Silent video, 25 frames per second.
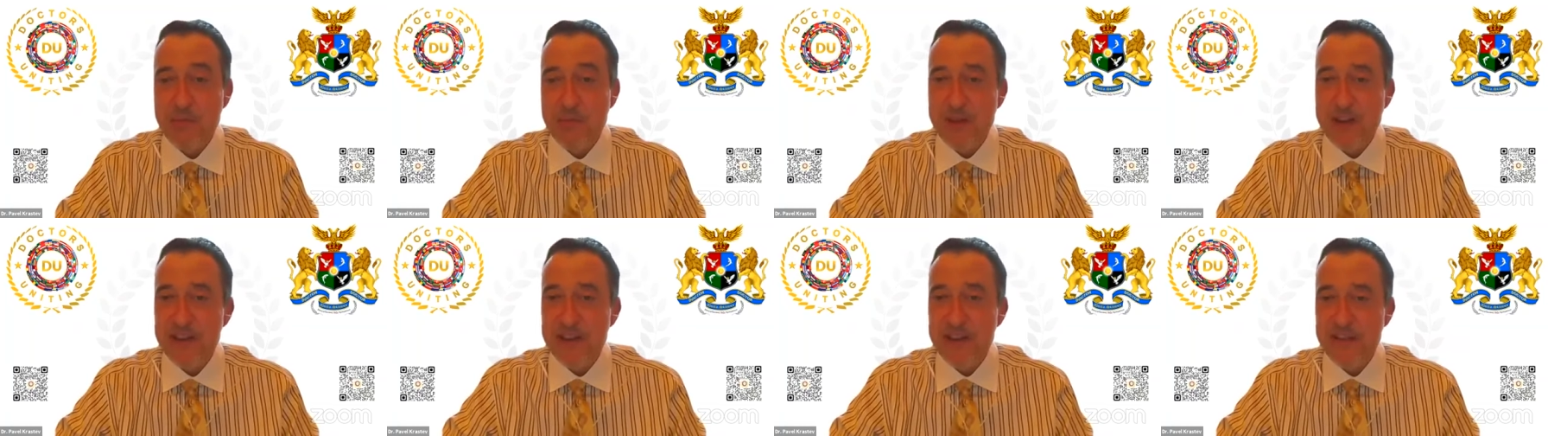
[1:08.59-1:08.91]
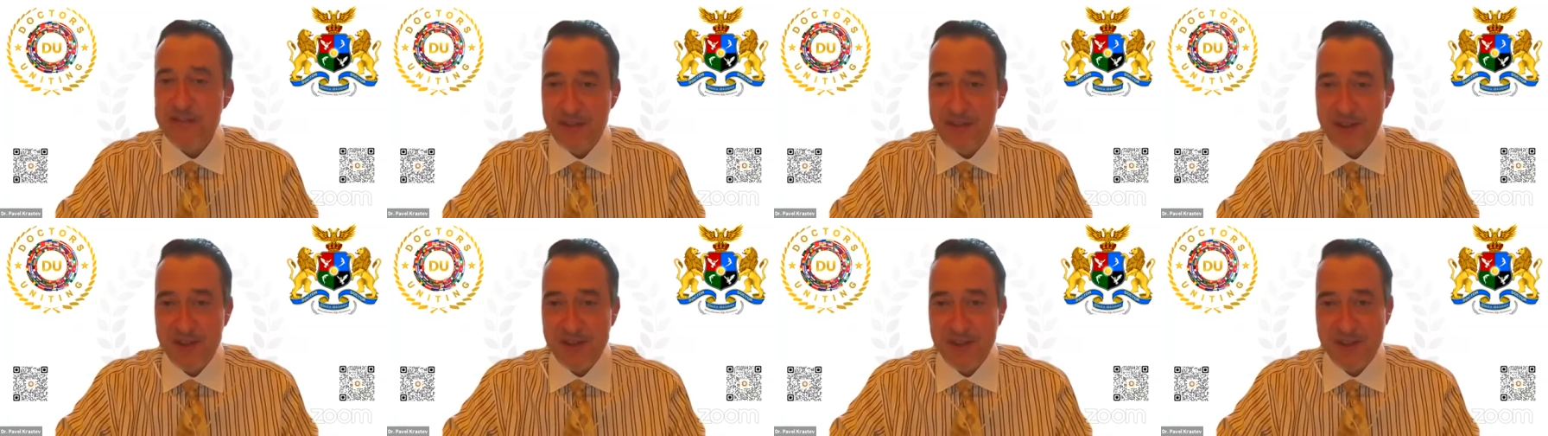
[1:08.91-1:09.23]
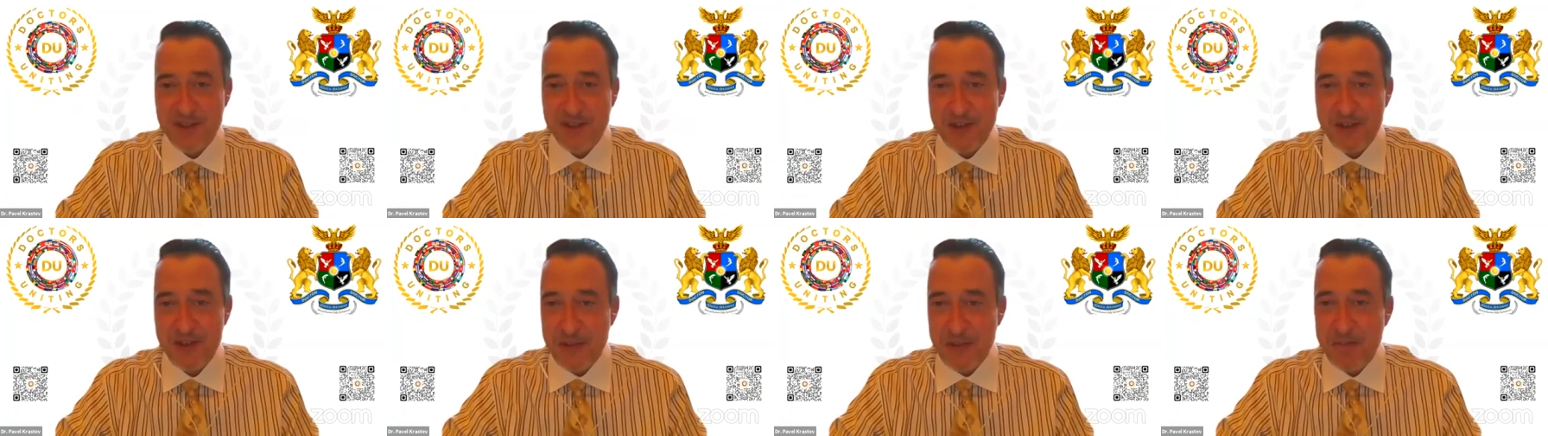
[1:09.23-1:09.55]
benefit
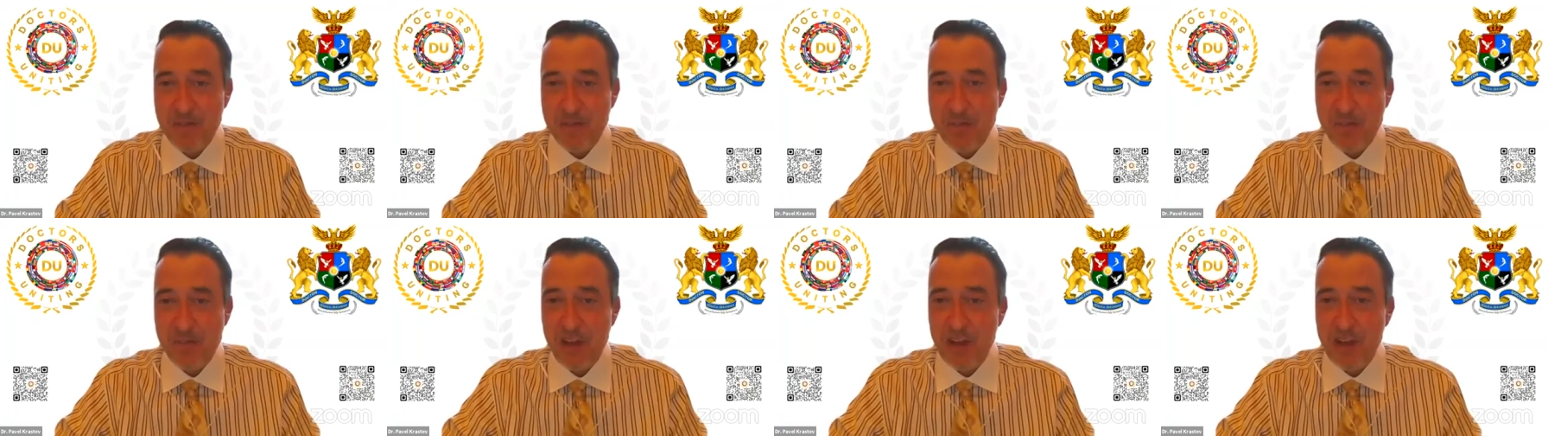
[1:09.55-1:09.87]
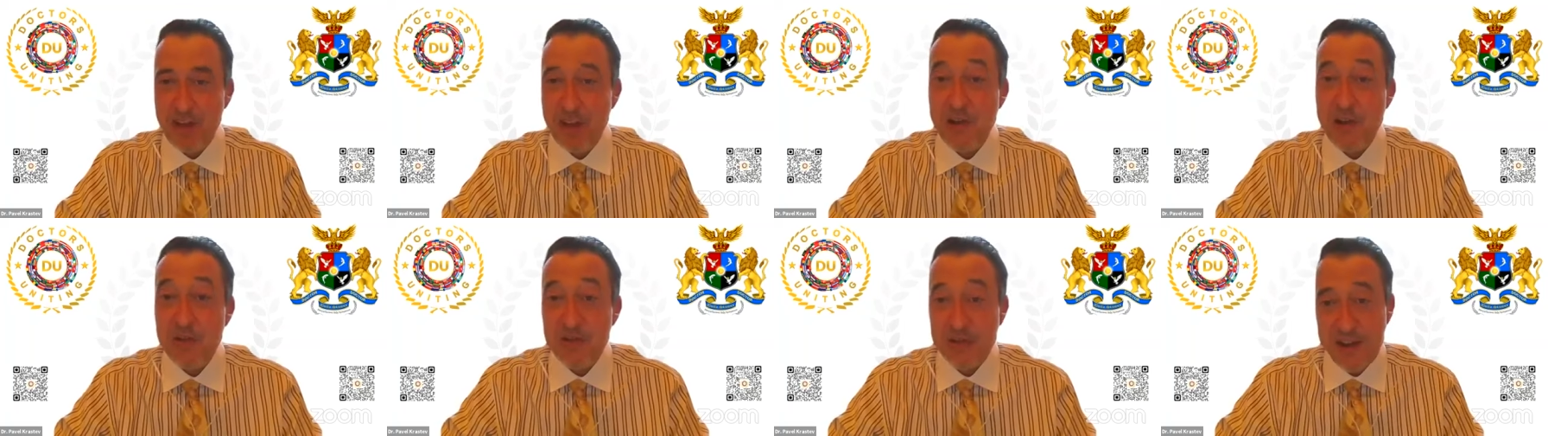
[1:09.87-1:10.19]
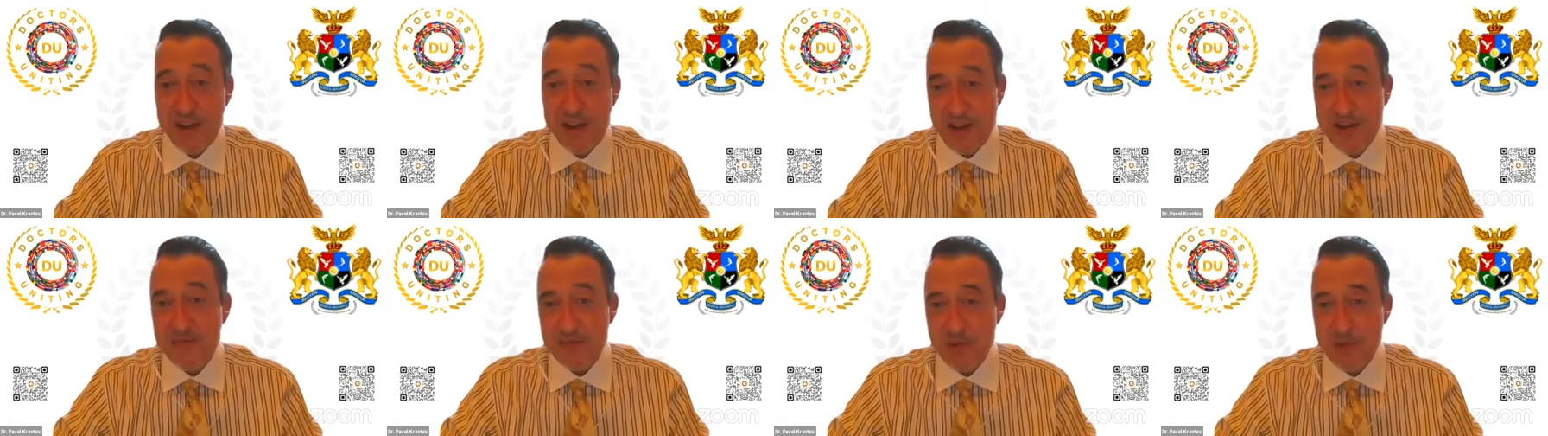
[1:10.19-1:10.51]

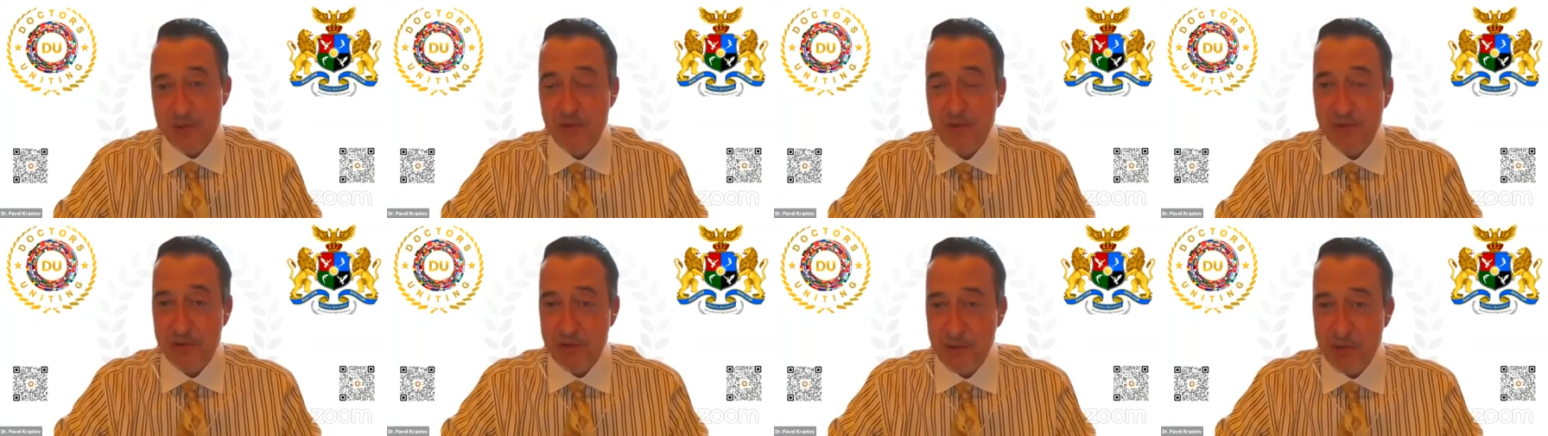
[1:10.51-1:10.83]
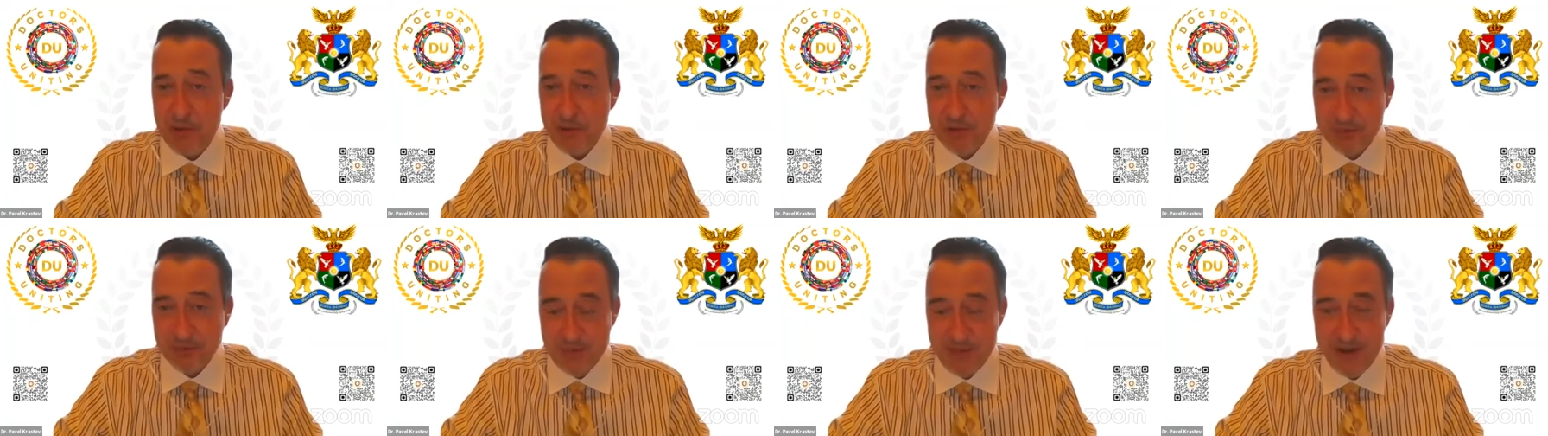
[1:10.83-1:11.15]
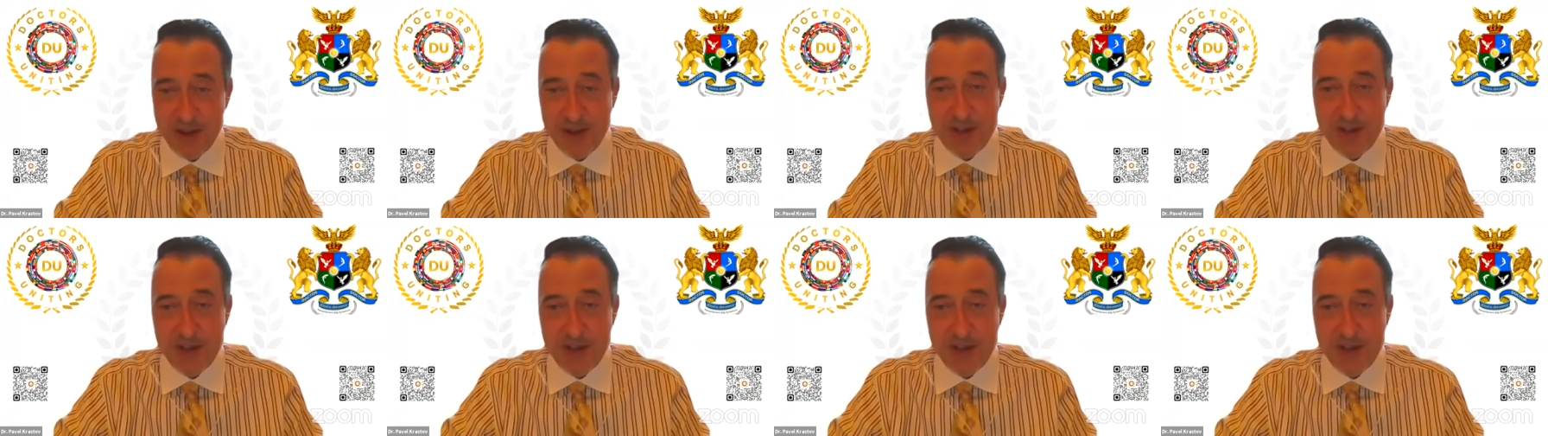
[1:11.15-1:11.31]
healthcare overall.